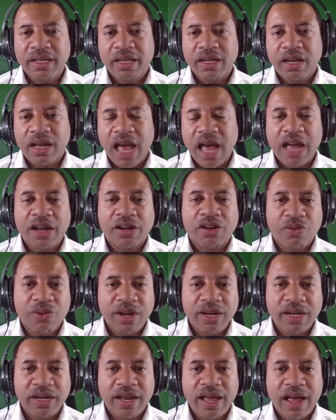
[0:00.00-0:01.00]
concrete
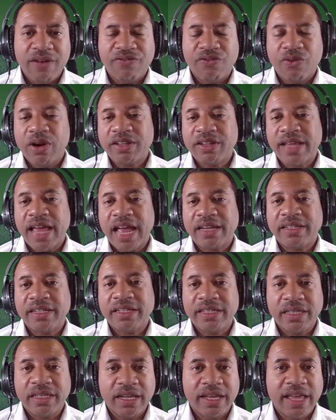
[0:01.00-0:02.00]
enough for us to actually
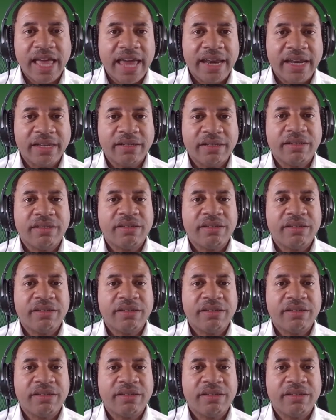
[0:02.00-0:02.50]
look at it,